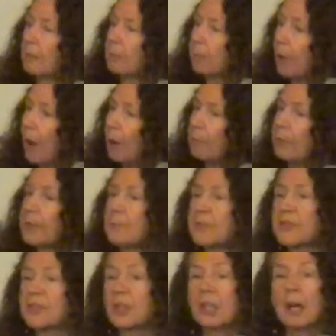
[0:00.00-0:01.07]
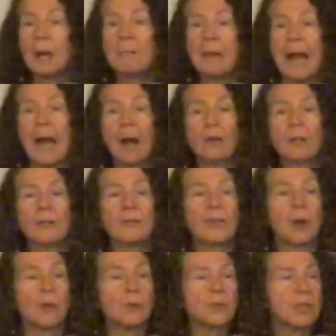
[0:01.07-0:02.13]
problems to come out of
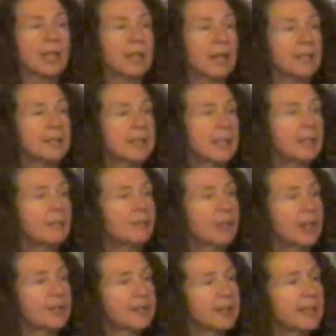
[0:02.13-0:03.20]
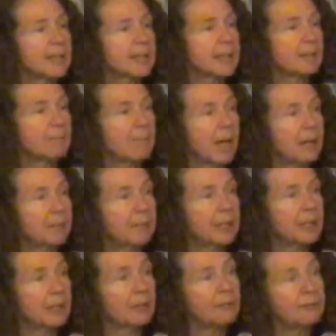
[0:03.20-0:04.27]
those and identify things that might
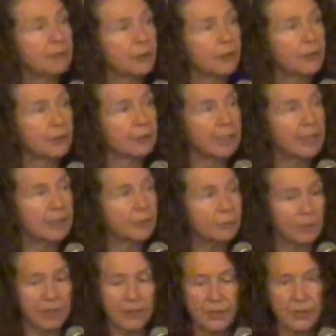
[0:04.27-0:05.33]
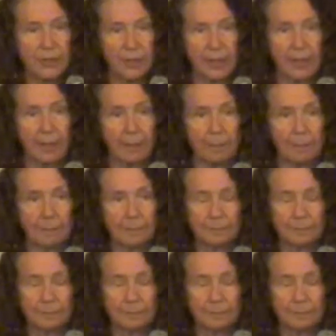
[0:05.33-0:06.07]
be of further interest to them.